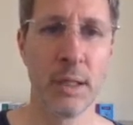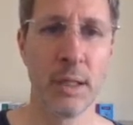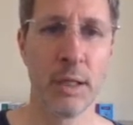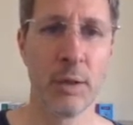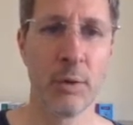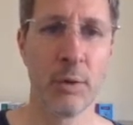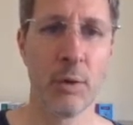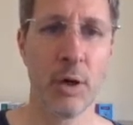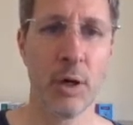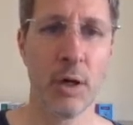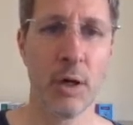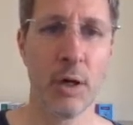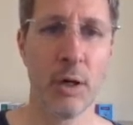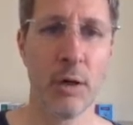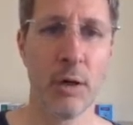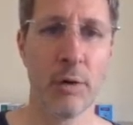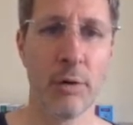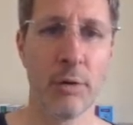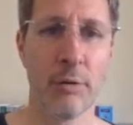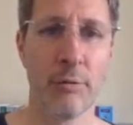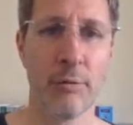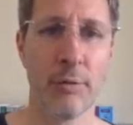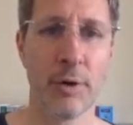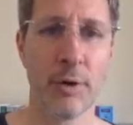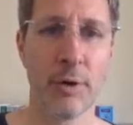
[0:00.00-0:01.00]
The
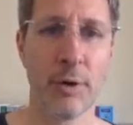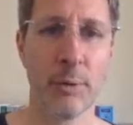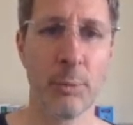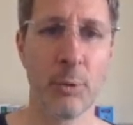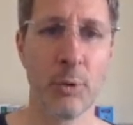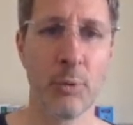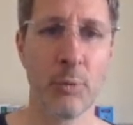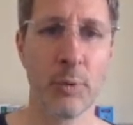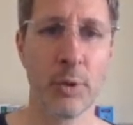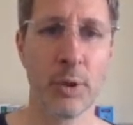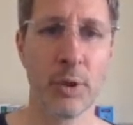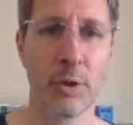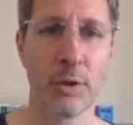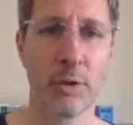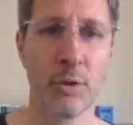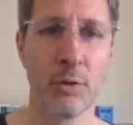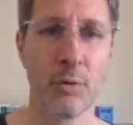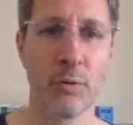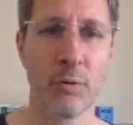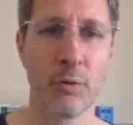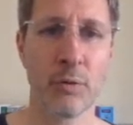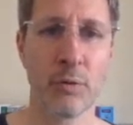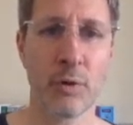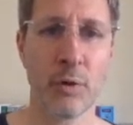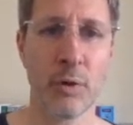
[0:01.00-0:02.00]
variable we're going to use
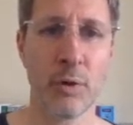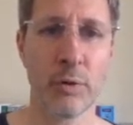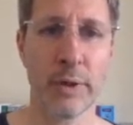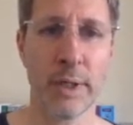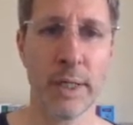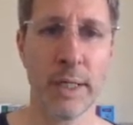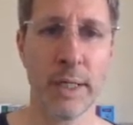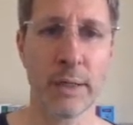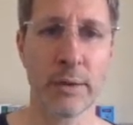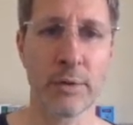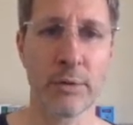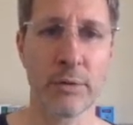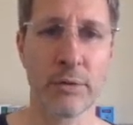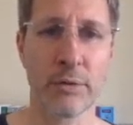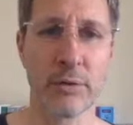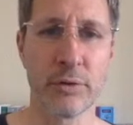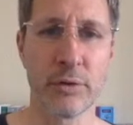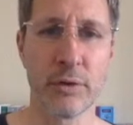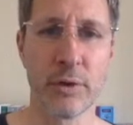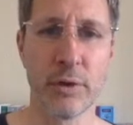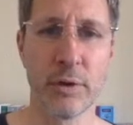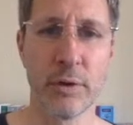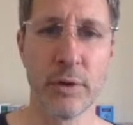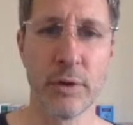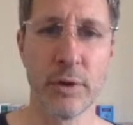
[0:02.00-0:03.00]
is called x,
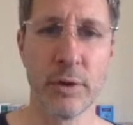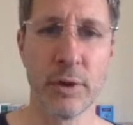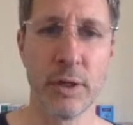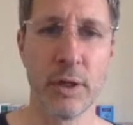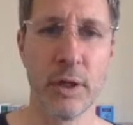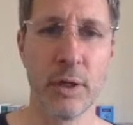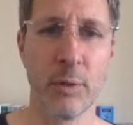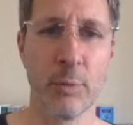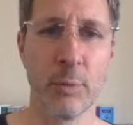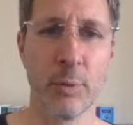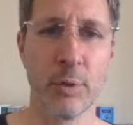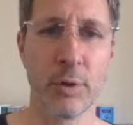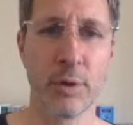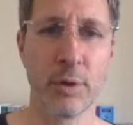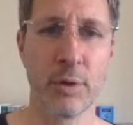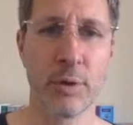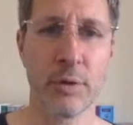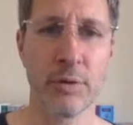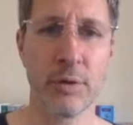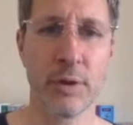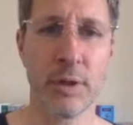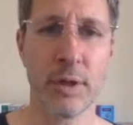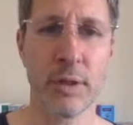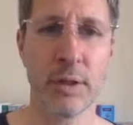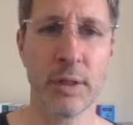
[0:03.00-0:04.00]
and we're going to
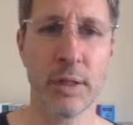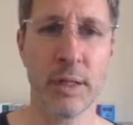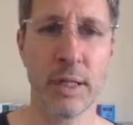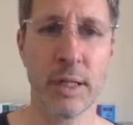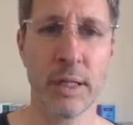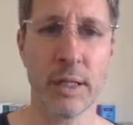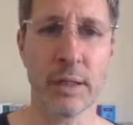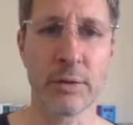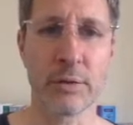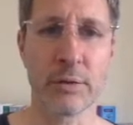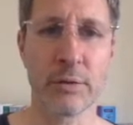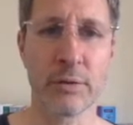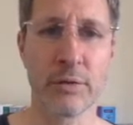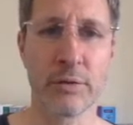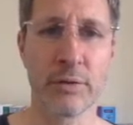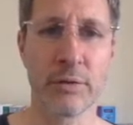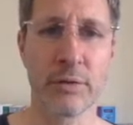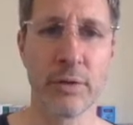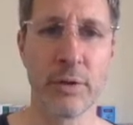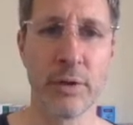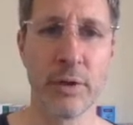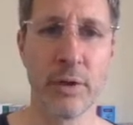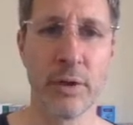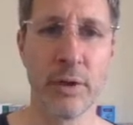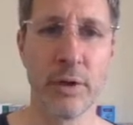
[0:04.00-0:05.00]
send x
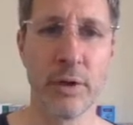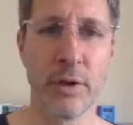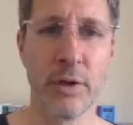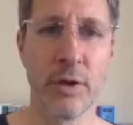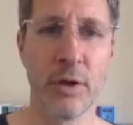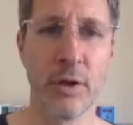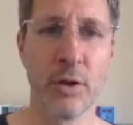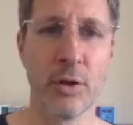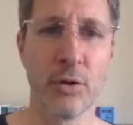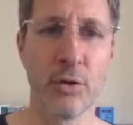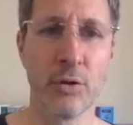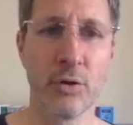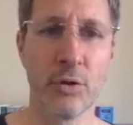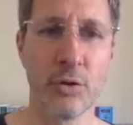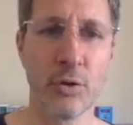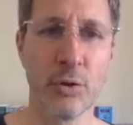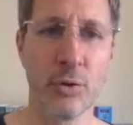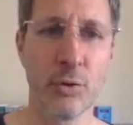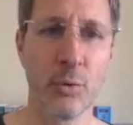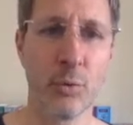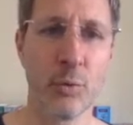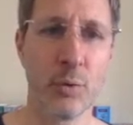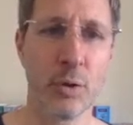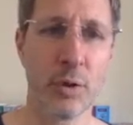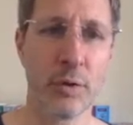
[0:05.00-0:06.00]
to
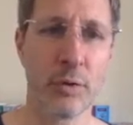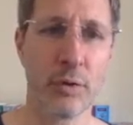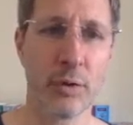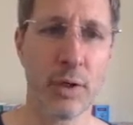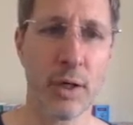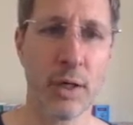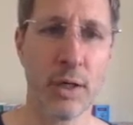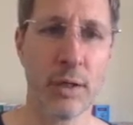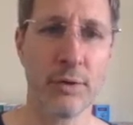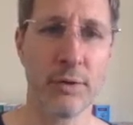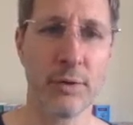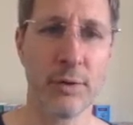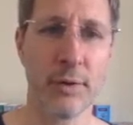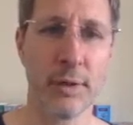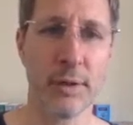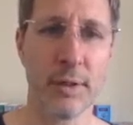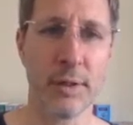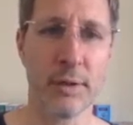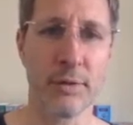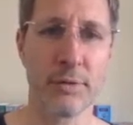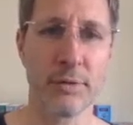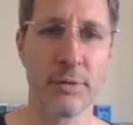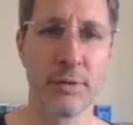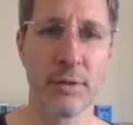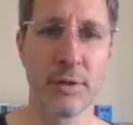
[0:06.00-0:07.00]
this odds
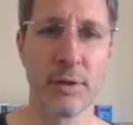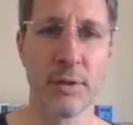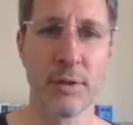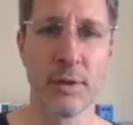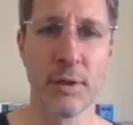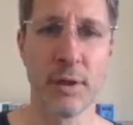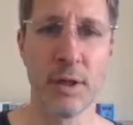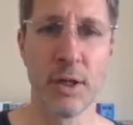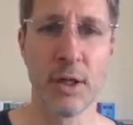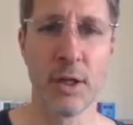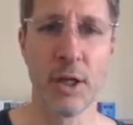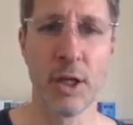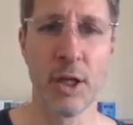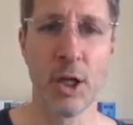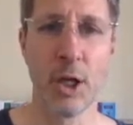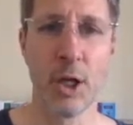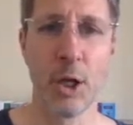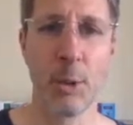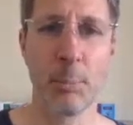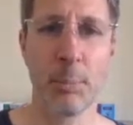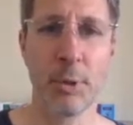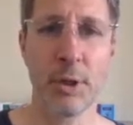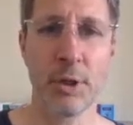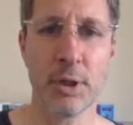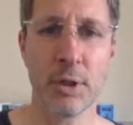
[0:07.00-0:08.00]
list.
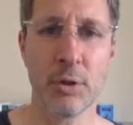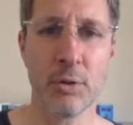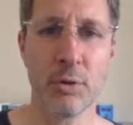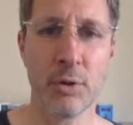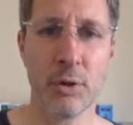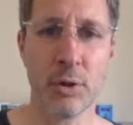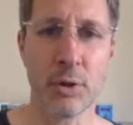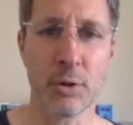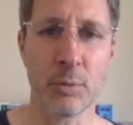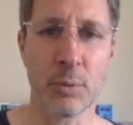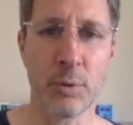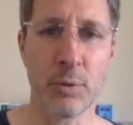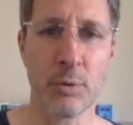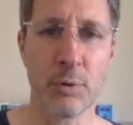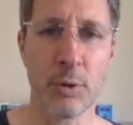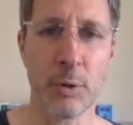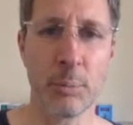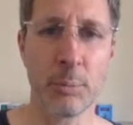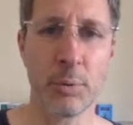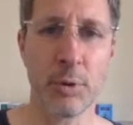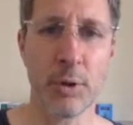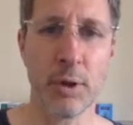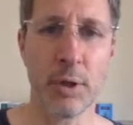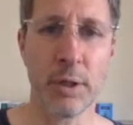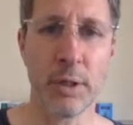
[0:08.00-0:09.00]
But here, look, we
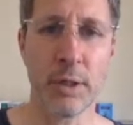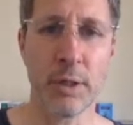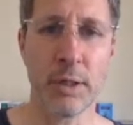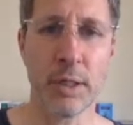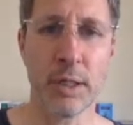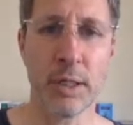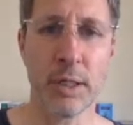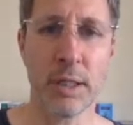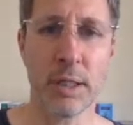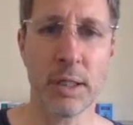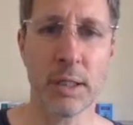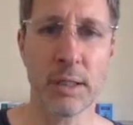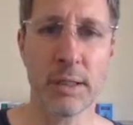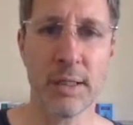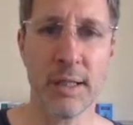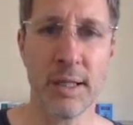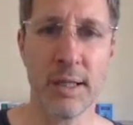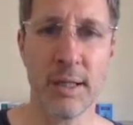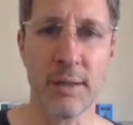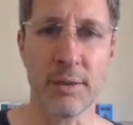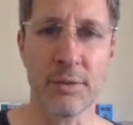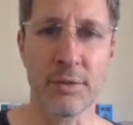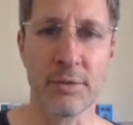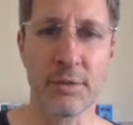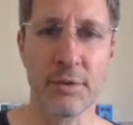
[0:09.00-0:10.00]
apply a
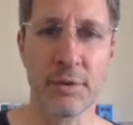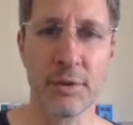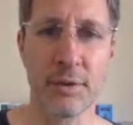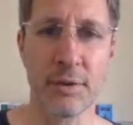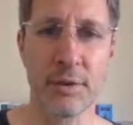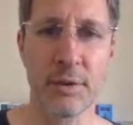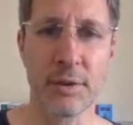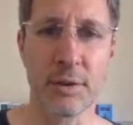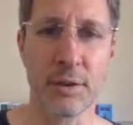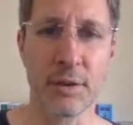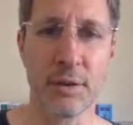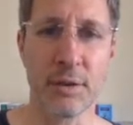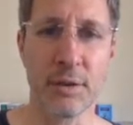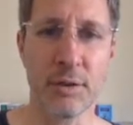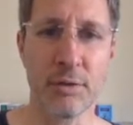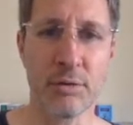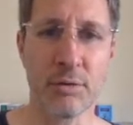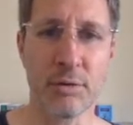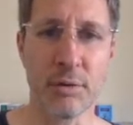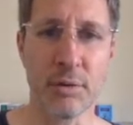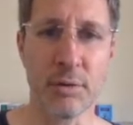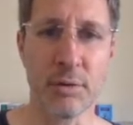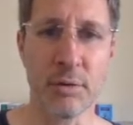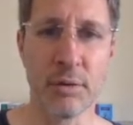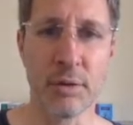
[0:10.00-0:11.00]
test, a condition.
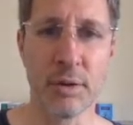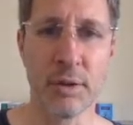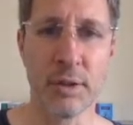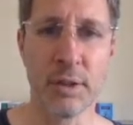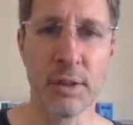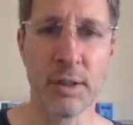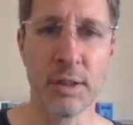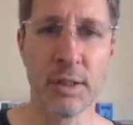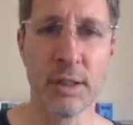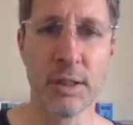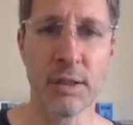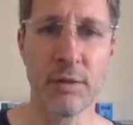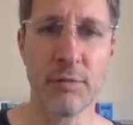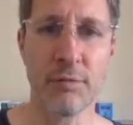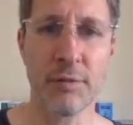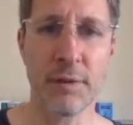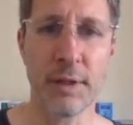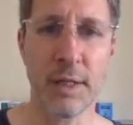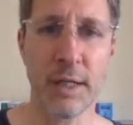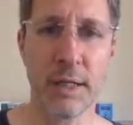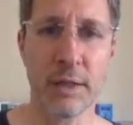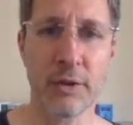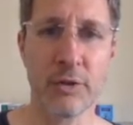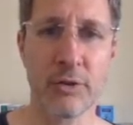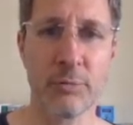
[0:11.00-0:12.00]
If
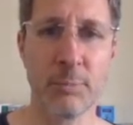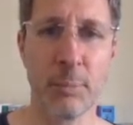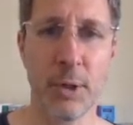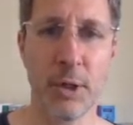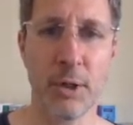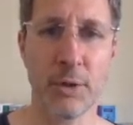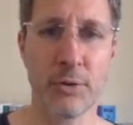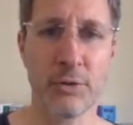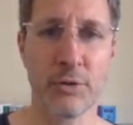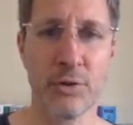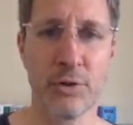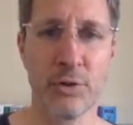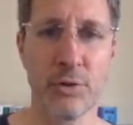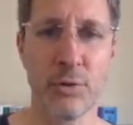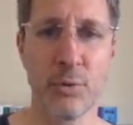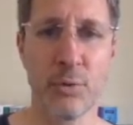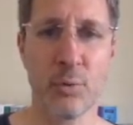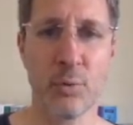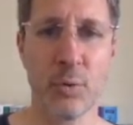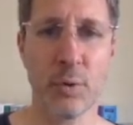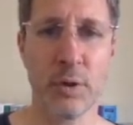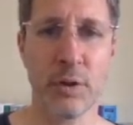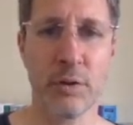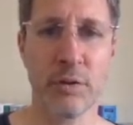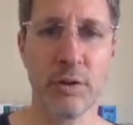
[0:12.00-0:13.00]
x mod 2
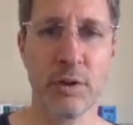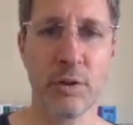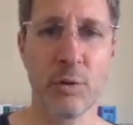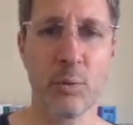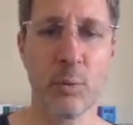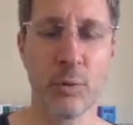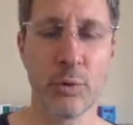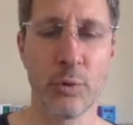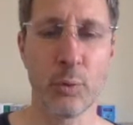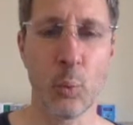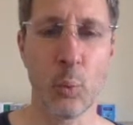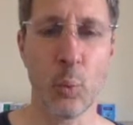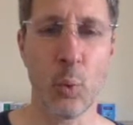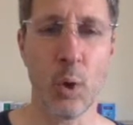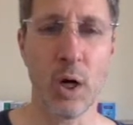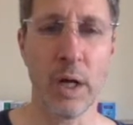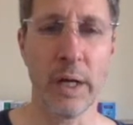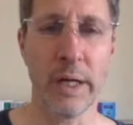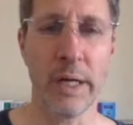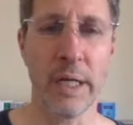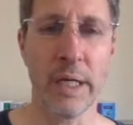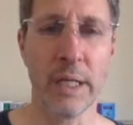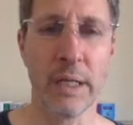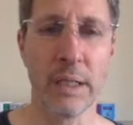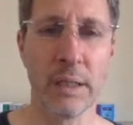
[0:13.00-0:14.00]
is equal to 1,
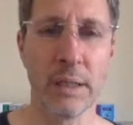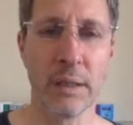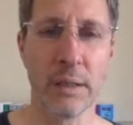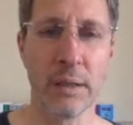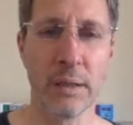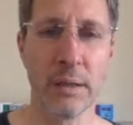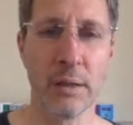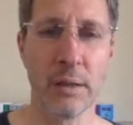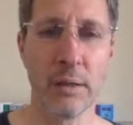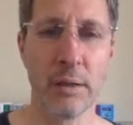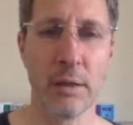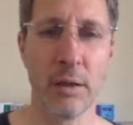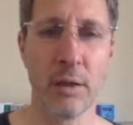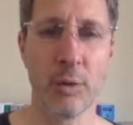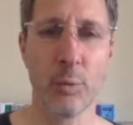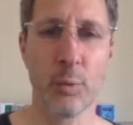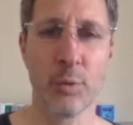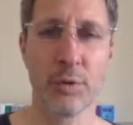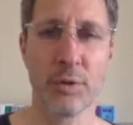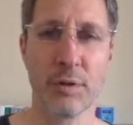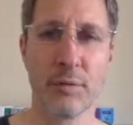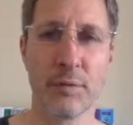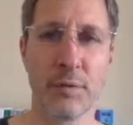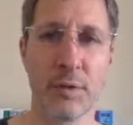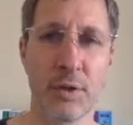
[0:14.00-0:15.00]
in other words,
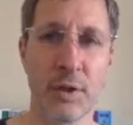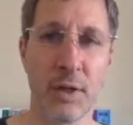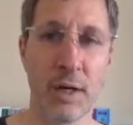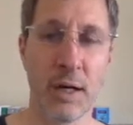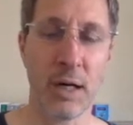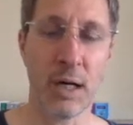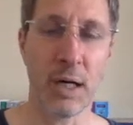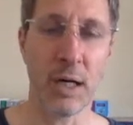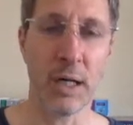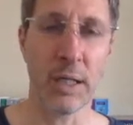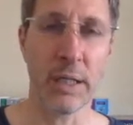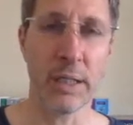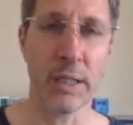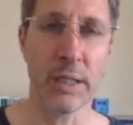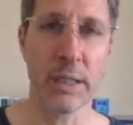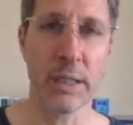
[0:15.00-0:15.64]
if it's odd.